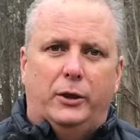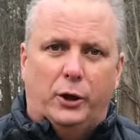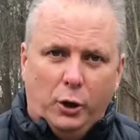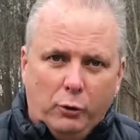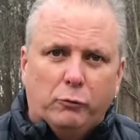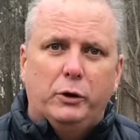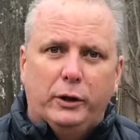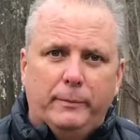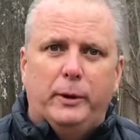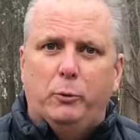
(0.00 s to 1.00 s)
They're going to
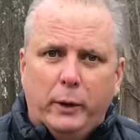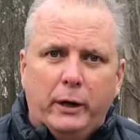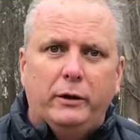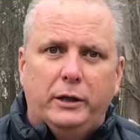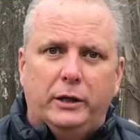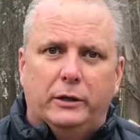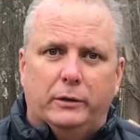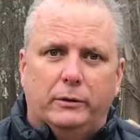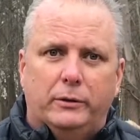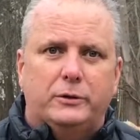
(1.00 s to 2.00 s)
really be weird to
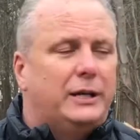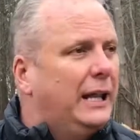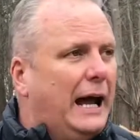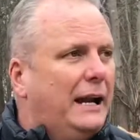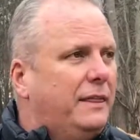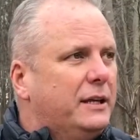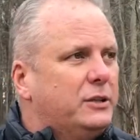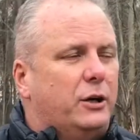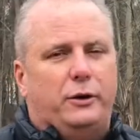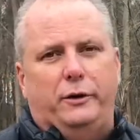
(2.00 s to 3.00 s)
you. There's a lot of
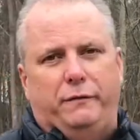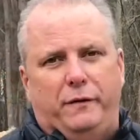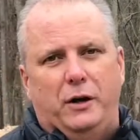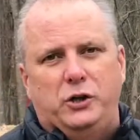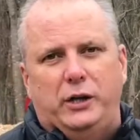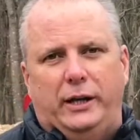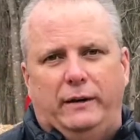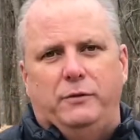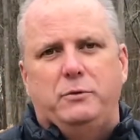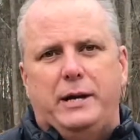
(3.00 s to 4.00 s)
things that aren't going to function,
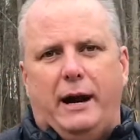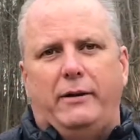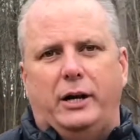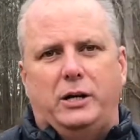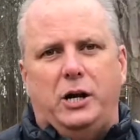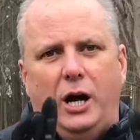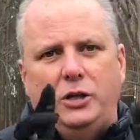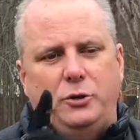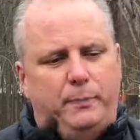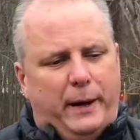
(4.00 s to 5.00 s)
and if you carry a
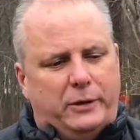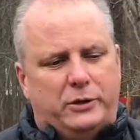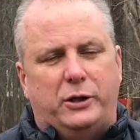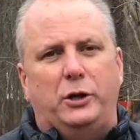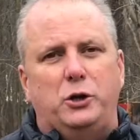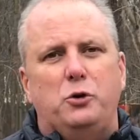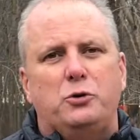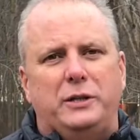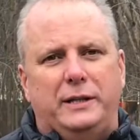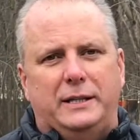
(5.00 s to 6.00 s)
gun, you better start
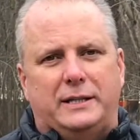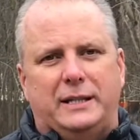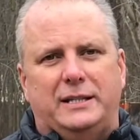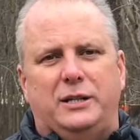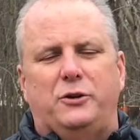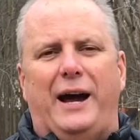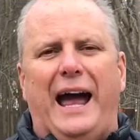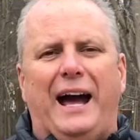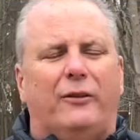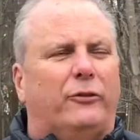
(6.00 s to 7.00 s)
using these things in your
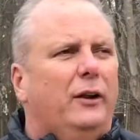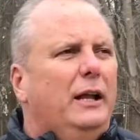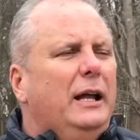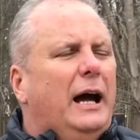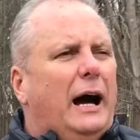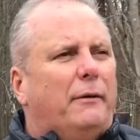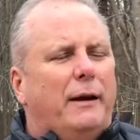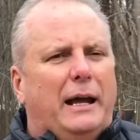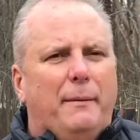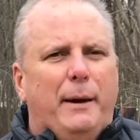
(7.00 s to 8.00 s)
house. I'd
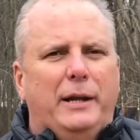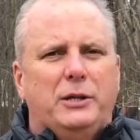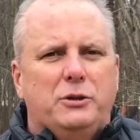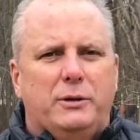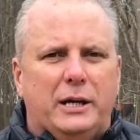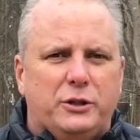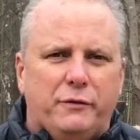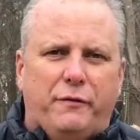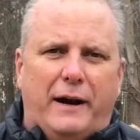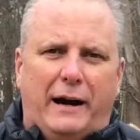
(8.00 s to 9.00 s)
recommend that you get
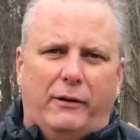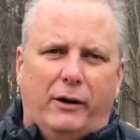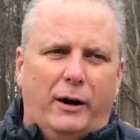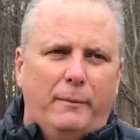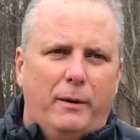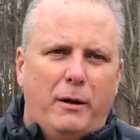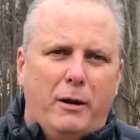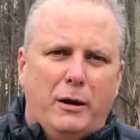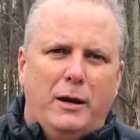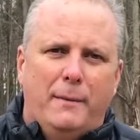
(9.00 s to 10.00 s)
your firearm,
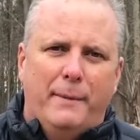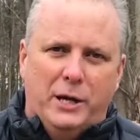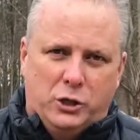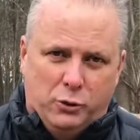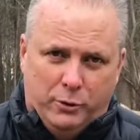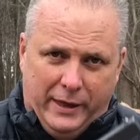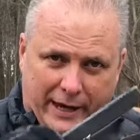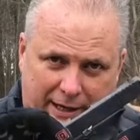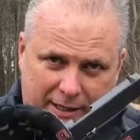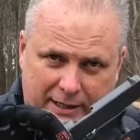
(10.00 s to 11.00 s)
make sure
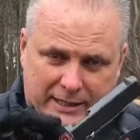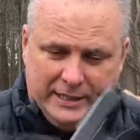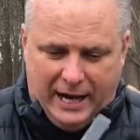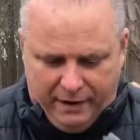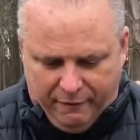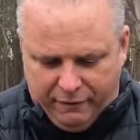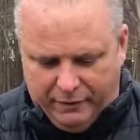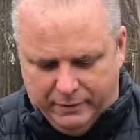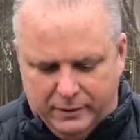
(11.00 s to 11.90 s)
that it is safe,